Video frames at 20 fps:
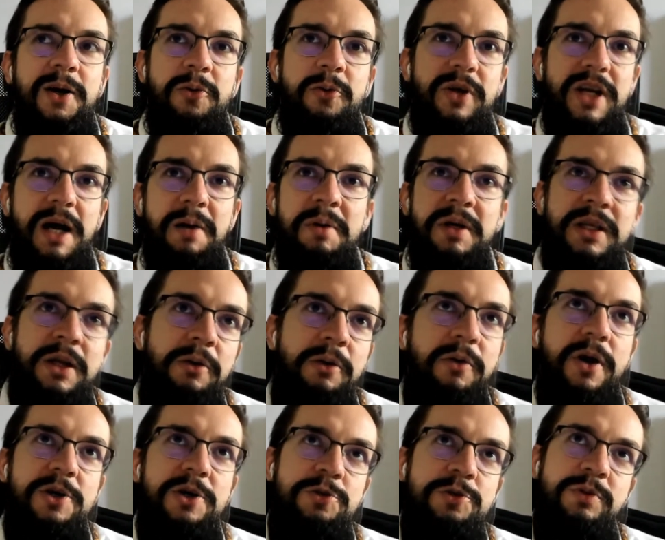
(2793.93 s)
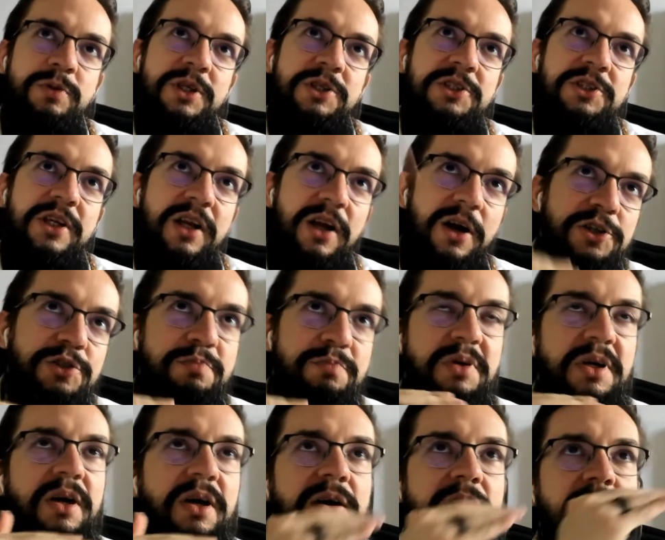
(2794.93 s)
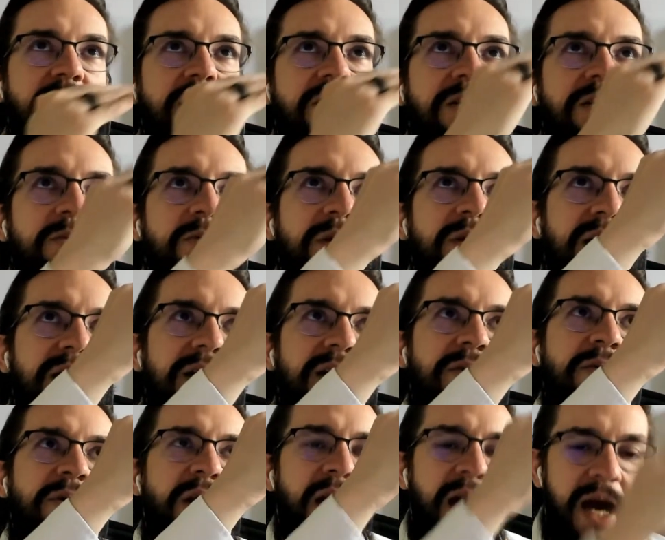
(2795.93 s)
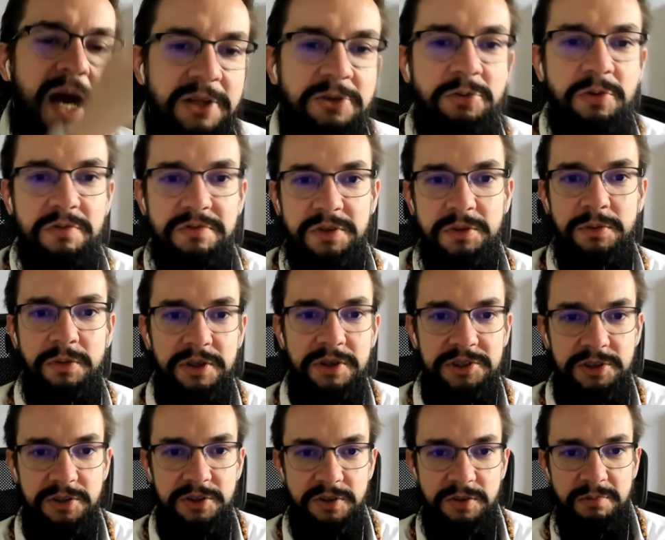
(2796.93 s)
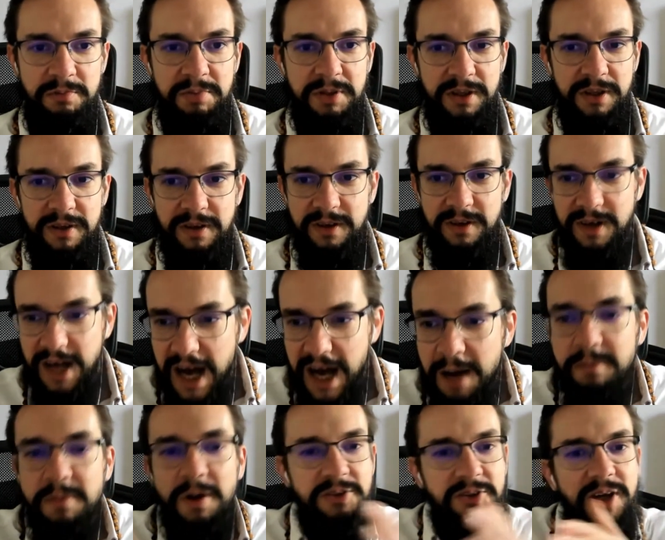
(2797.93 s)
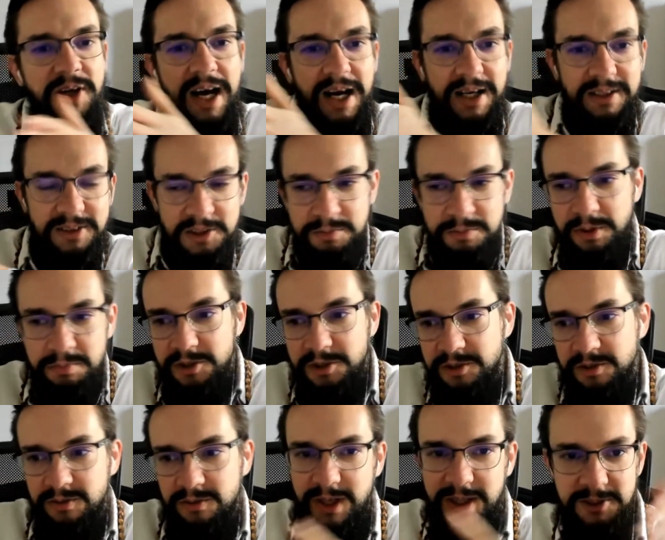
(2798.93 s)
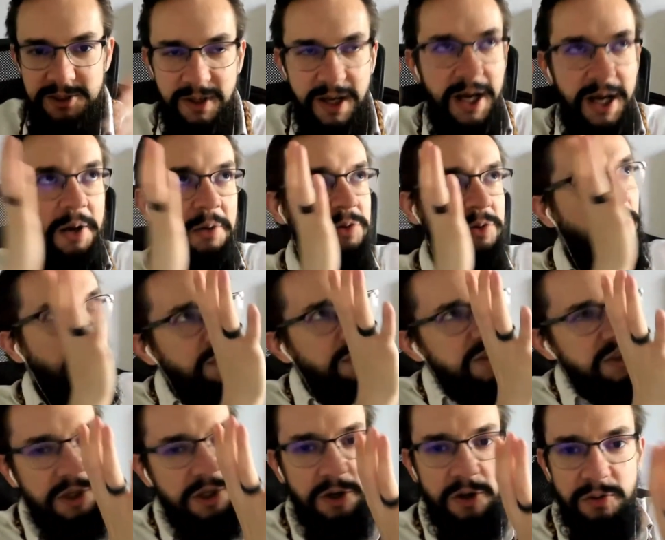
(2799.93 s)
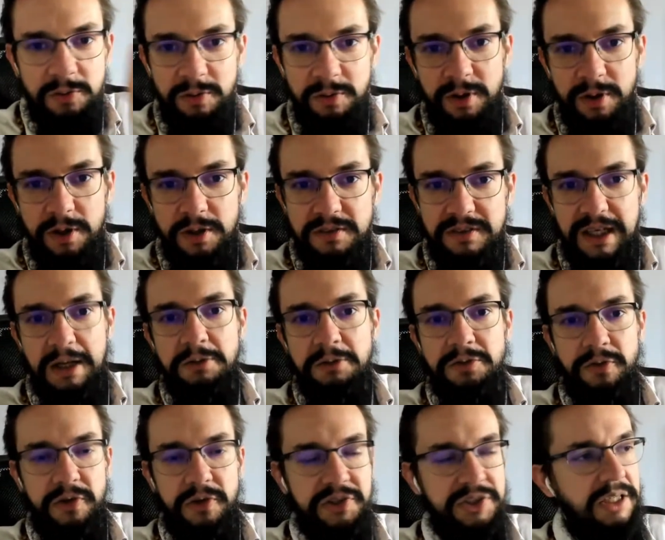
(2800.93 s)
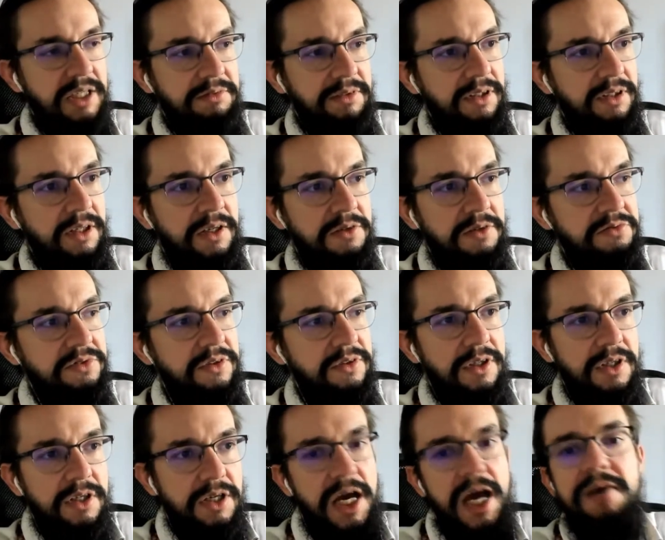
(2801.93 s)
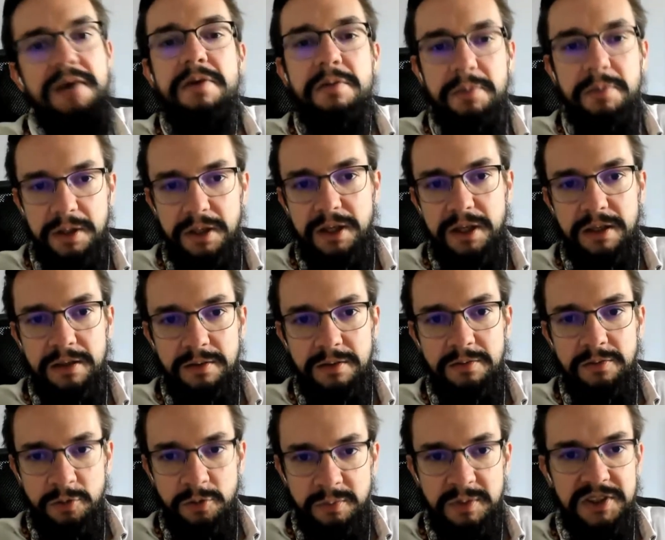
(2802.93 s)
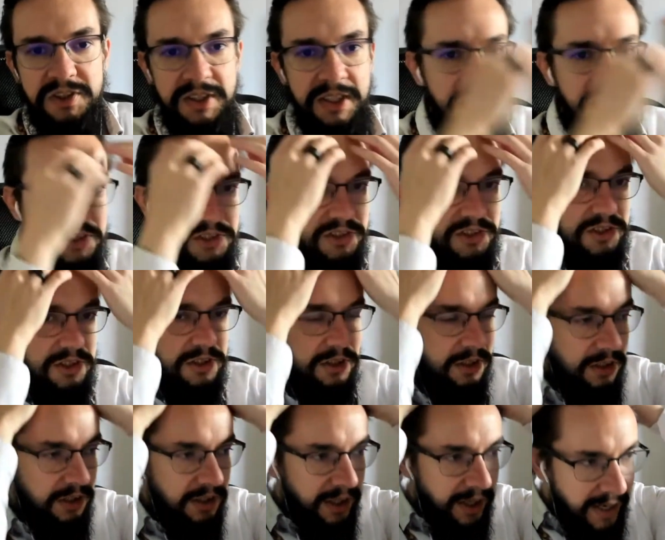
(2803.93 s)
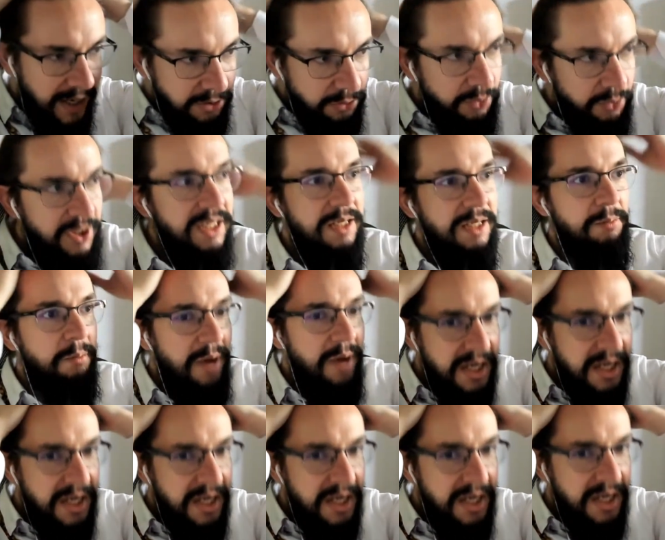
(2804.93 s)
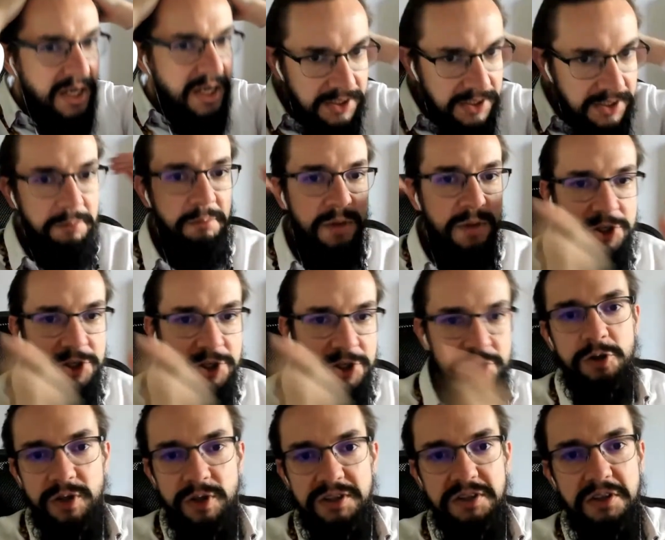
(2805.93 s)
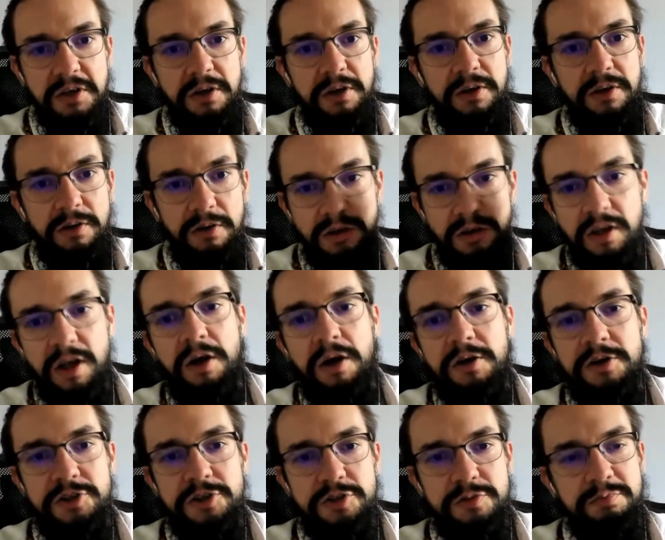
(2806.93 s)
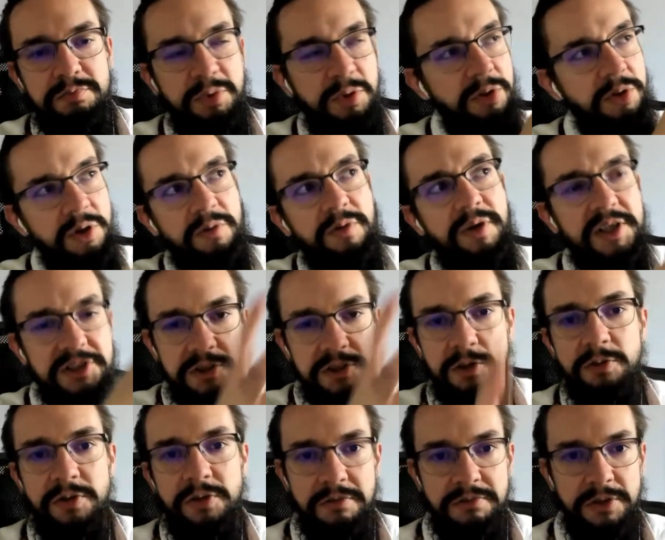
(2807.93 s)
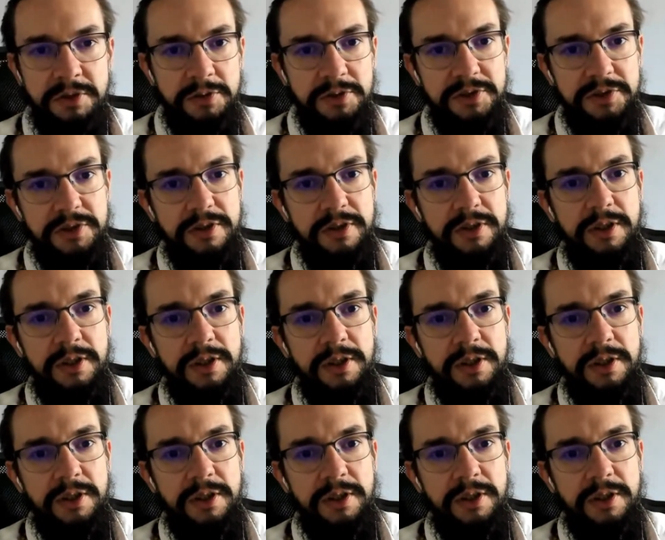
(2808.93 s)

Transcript: when I'm in a rush, when there's a large PR, when I hate reviewing a certain PR, I'm not the kindest person, right? So I would always go down to this level of everybody can do mistakes, and really messy, mission critical, large pull request code reviews